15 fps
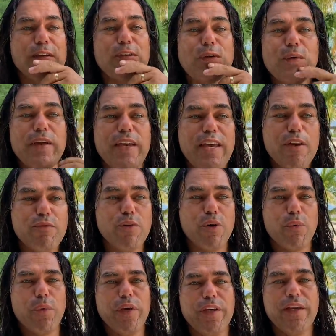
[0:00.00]
So if
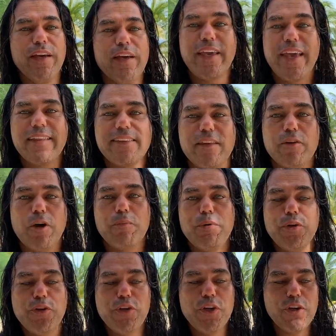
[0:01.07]
we get the
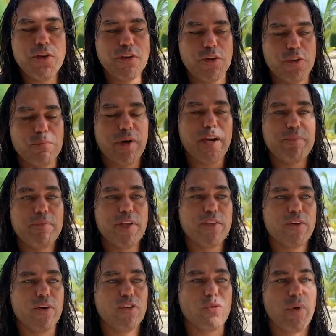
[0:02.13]
opportunity to buy
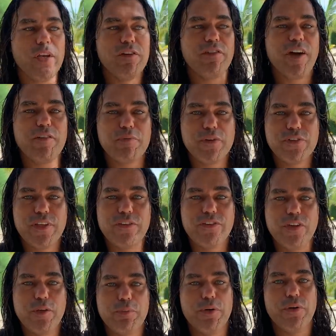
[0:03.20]
Bitcoin twenty-five percent
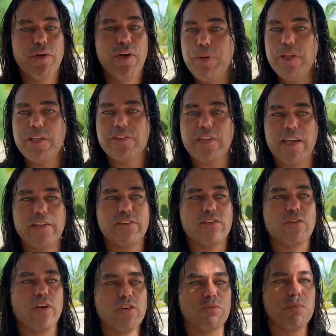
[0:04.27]
cheaper, please guys,
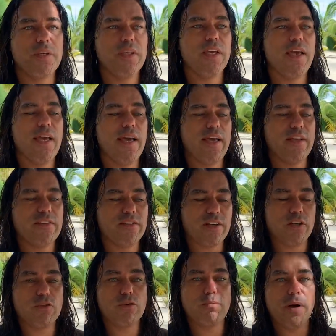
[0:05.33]
trust me and
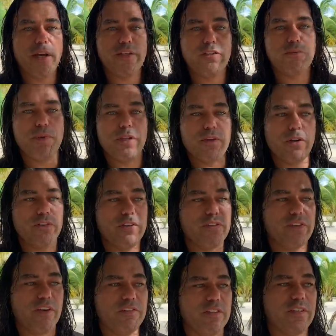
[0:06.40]
start to buy these Bitcoins at
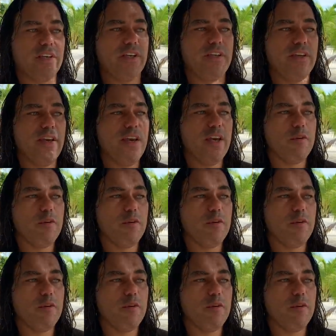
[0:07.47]
seven K.